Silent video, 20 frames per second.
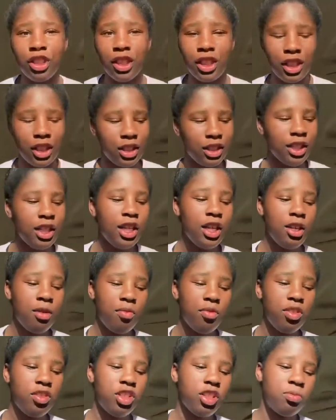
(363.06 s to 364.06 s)
to this.
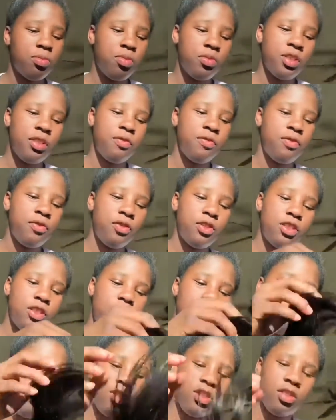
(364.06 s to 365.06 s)
But it looks pretty full
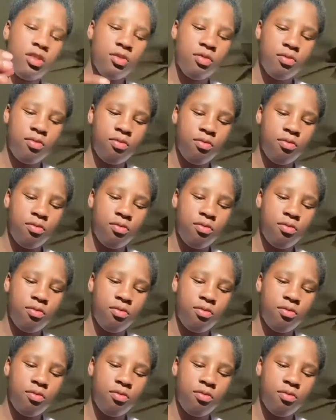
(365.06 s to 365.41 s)
to me.